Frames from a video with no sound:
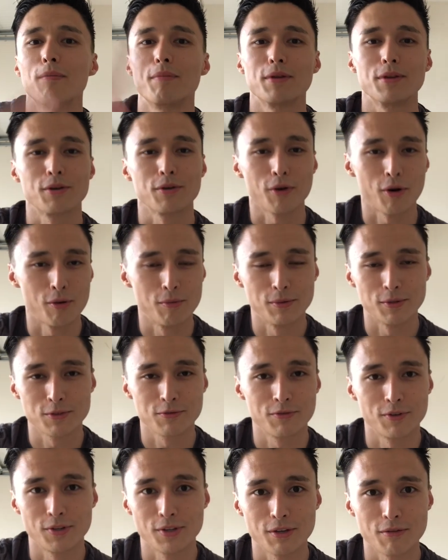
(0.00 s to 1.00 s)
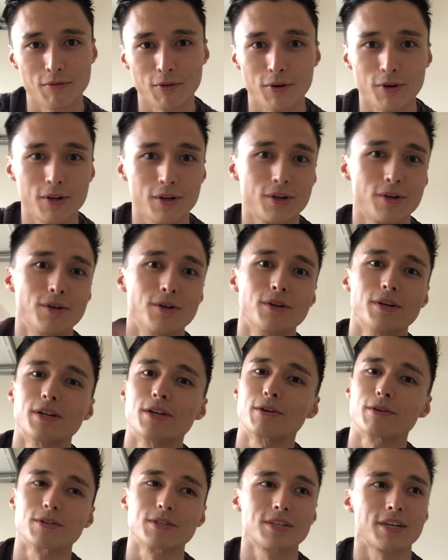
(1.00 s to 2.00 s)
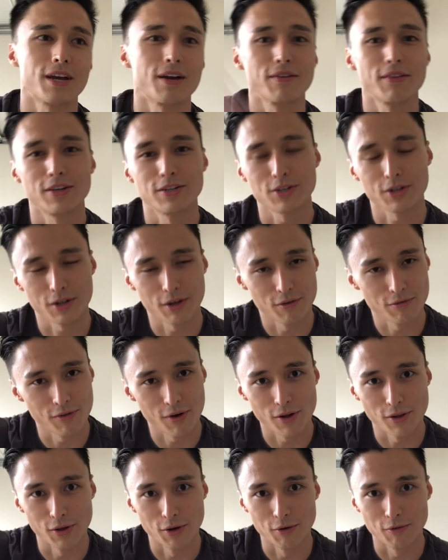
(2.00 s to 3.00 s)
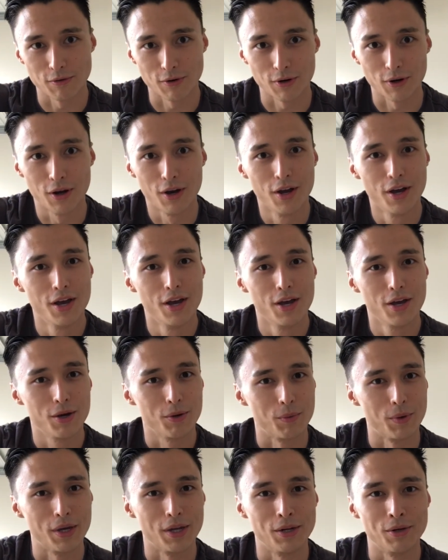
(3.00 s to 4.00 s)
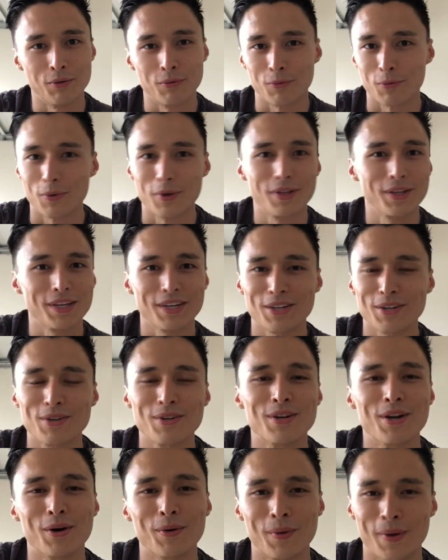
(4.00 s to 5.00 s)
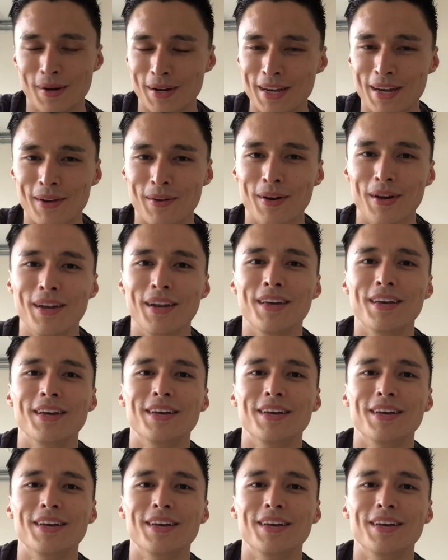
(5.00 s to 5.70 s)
and you're almost fully vertical and you're scared that you're gonna fall over, when really you're nowhere near it.